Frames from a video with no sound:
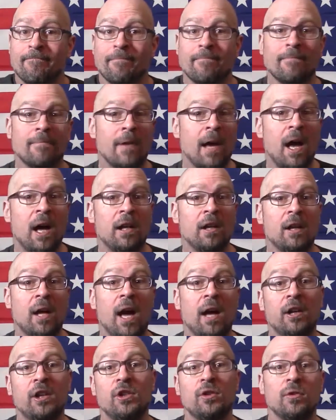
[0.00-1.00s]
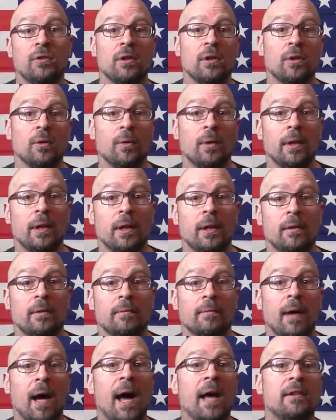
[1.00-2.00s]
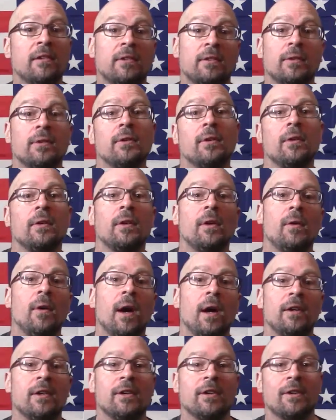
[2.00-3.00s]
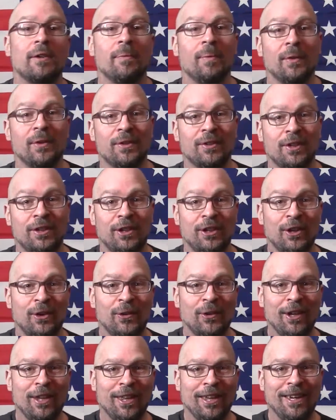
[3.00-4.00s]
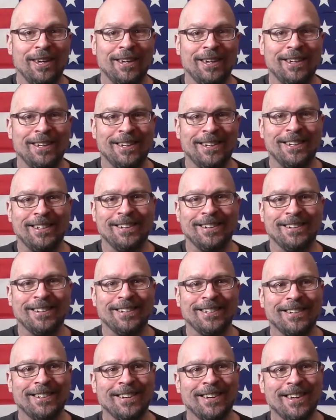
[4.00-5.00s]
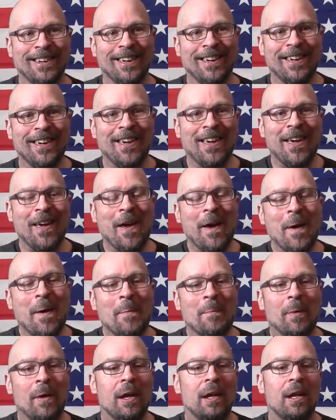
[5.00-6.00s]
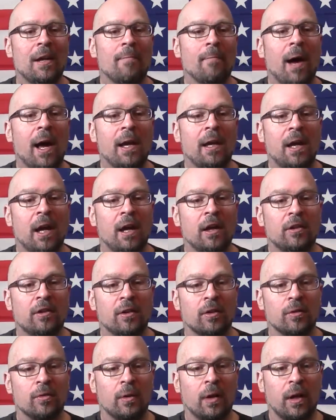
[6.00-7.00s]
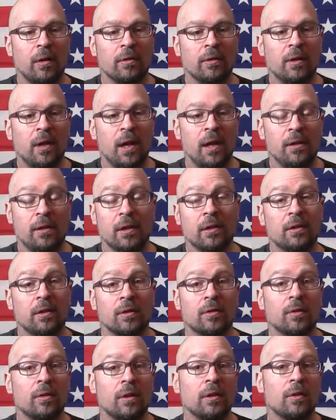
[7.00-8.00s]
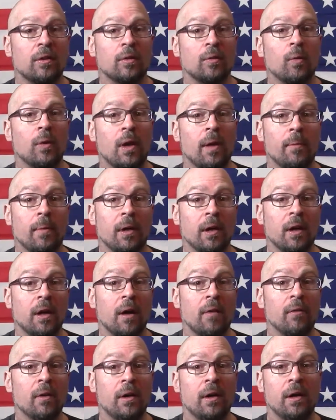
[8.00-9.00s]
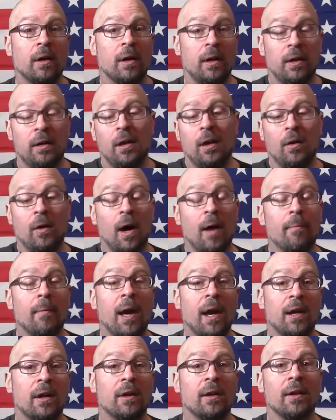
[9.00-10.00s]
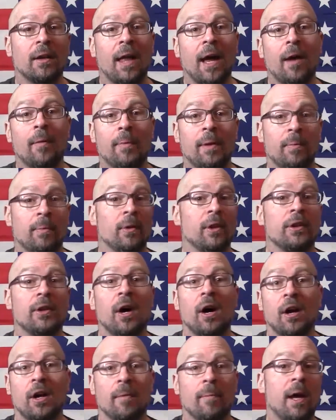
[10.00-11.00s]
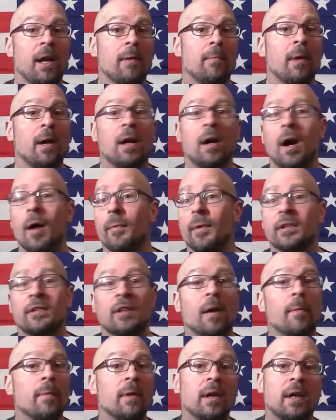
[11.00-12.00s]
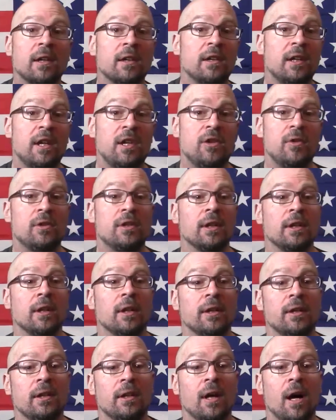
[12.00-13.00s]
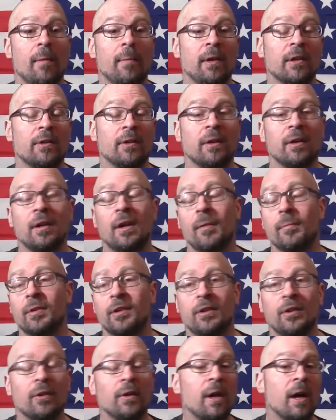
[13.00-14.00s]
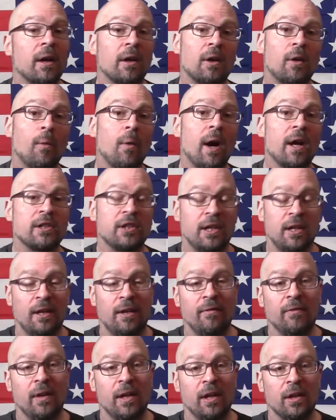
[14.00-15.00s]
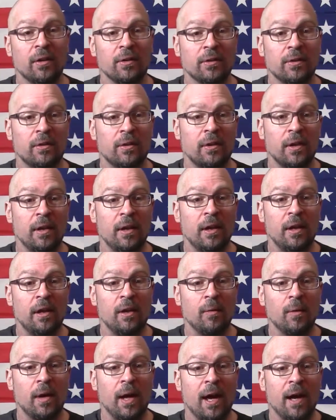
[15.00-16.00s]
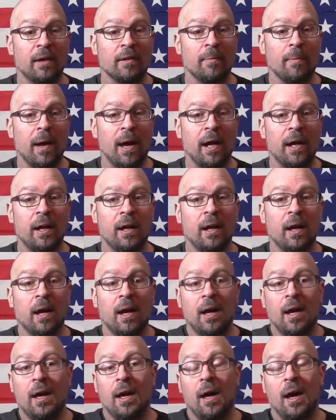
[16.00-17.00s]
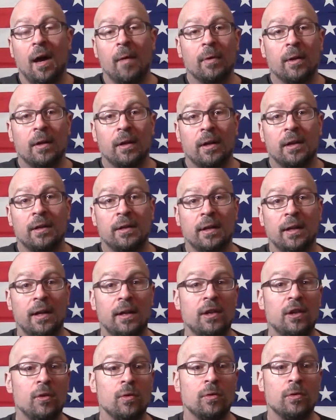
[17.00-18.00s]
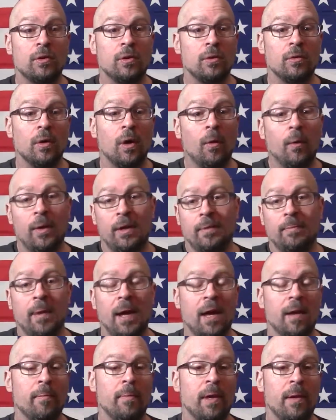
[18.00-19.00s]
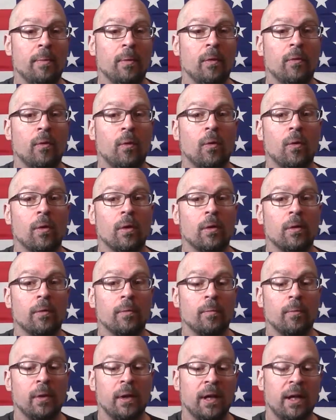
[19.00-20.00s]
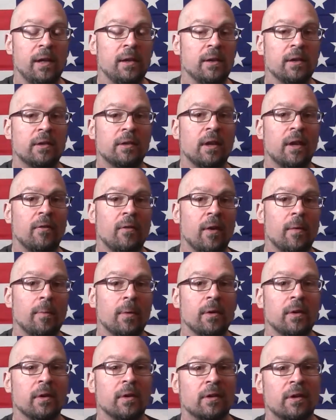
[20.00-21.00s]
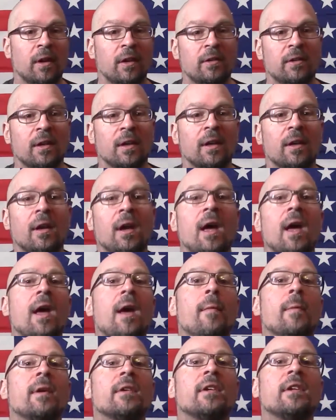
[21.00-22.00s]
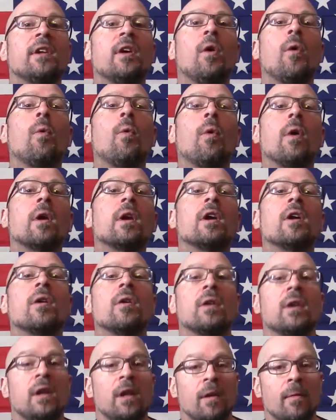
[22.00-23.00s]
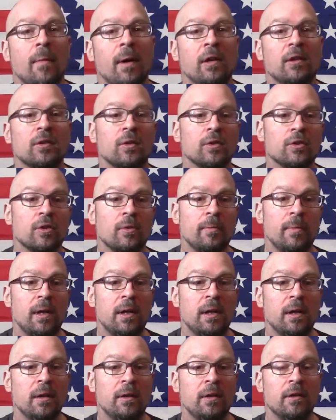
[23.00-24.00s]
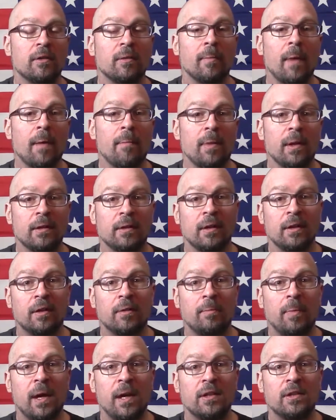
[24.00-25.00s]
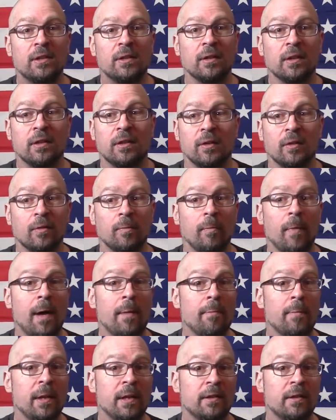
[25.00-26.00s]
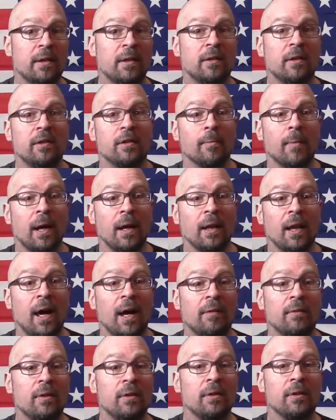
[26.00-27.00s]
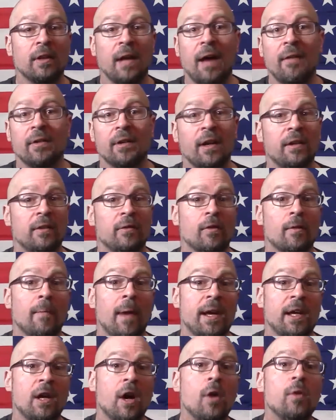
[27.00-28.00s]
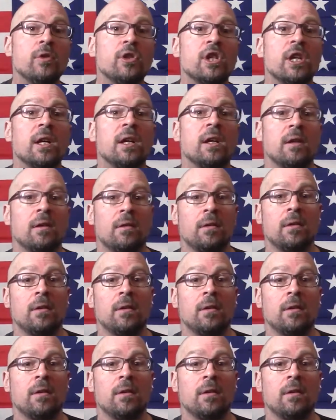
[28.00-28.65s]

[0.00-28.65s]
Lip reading: How do you deal with it? I still don't know how you're supposed to deal with it. But in my case, here's what I'll say. This is what I'm going to cover here. And no, I'm not going to allow people to talk about it in my comments. I'm going to continue to delete comments on it. I'm still not going to watch any videos that anyone has about it. I'm going to continue to always ban people for bringing this stuff up or discussing it, because I don't want it on any of my social media. These are my business pages. This is my business. These are my livelihoods, advertising for my coaching.